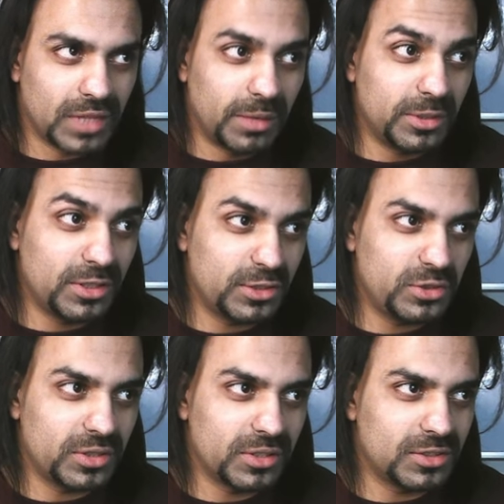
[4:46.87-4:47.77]
I mean,
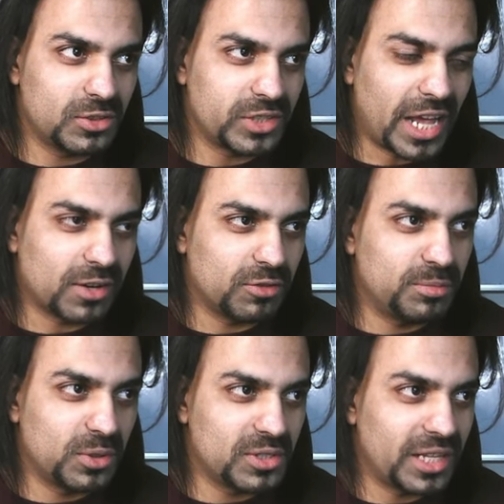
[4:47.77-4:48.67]
there's a stack of
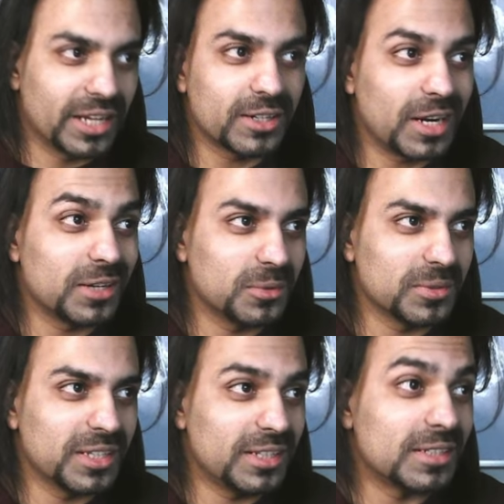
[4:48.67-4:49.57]
books like right over
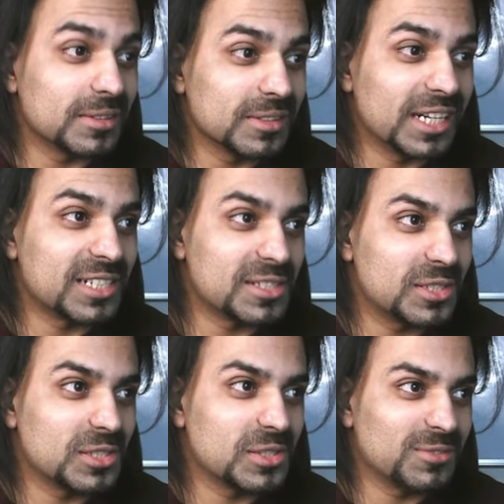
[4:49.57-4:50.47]
there that
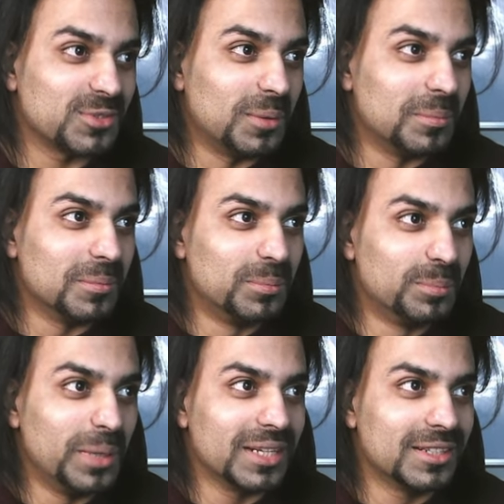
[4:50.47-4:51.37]
is from
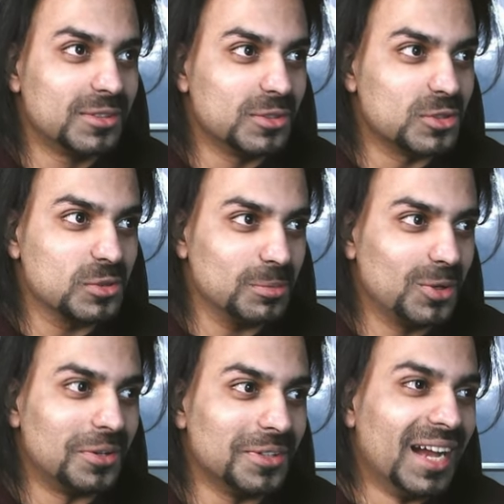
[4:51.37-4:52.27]
big to
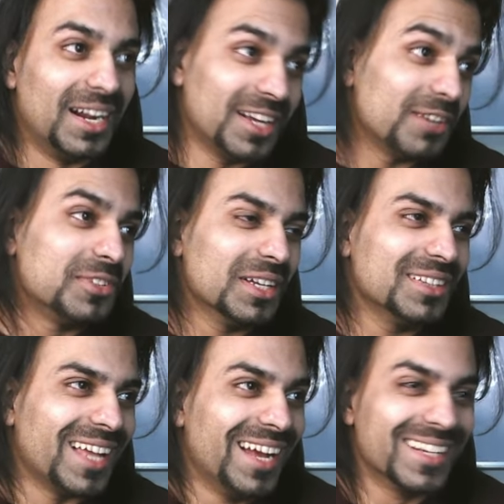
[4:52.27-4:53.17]
small, and I've done
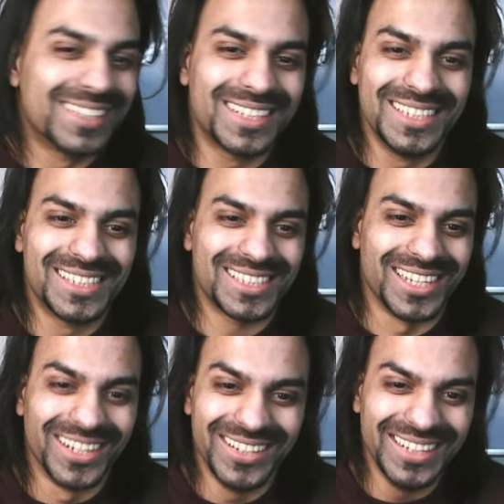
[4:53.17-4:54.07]

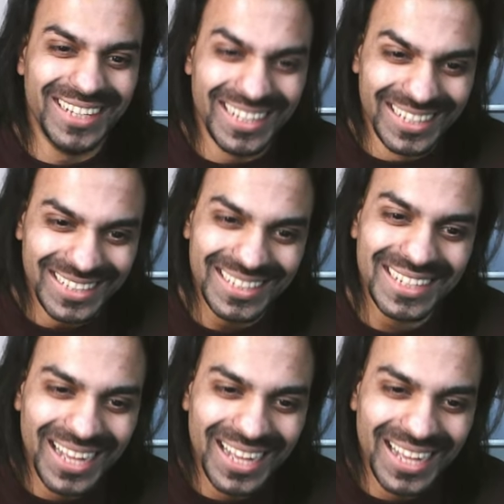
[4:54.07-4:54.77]
that